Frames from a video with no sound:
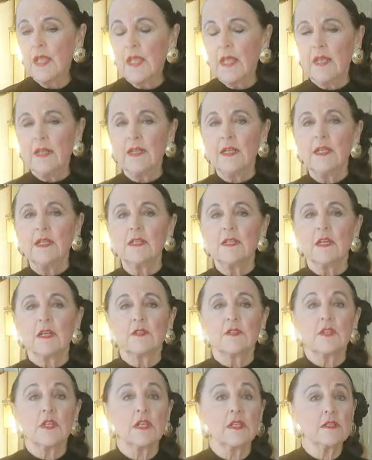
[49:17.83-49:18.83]
and he
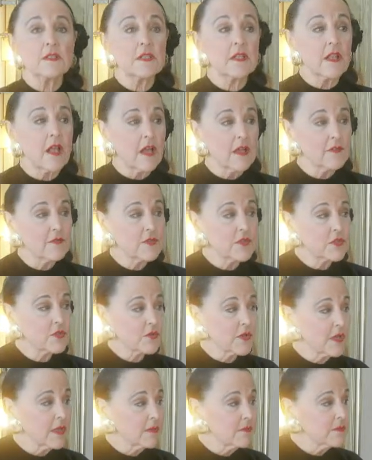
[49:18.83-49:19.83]
does his live
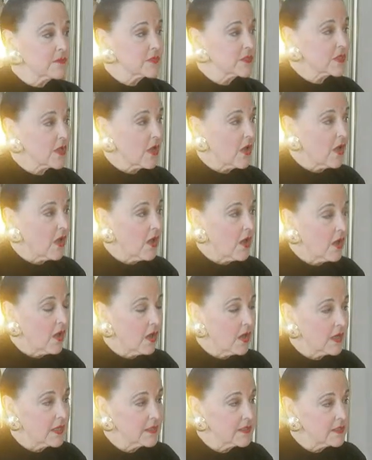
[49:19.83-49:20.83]
streams
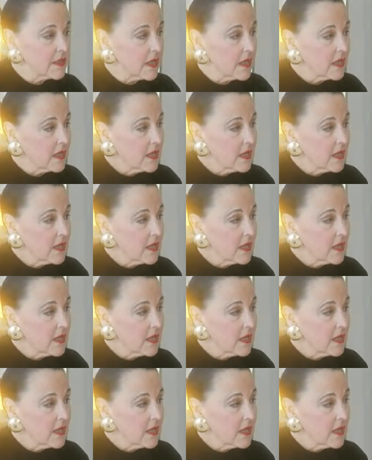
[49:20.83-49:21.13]
on